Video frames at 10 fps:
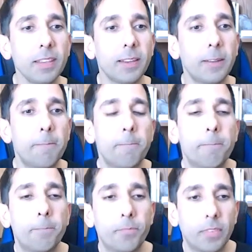
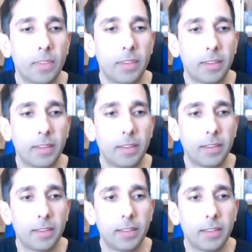
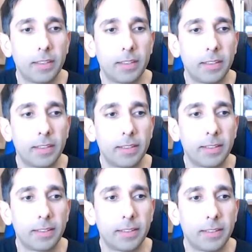
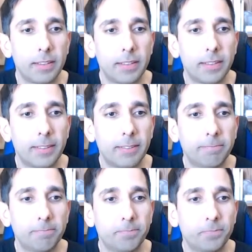
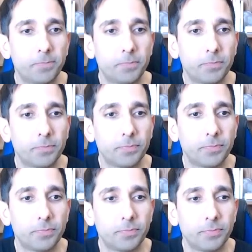
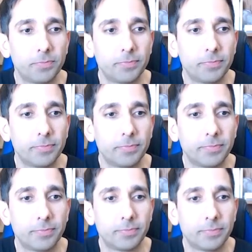
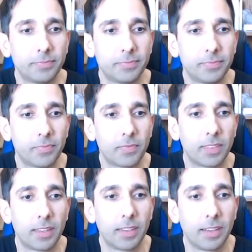
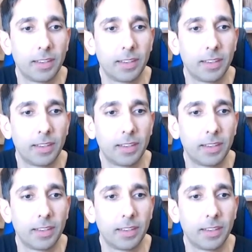(silent)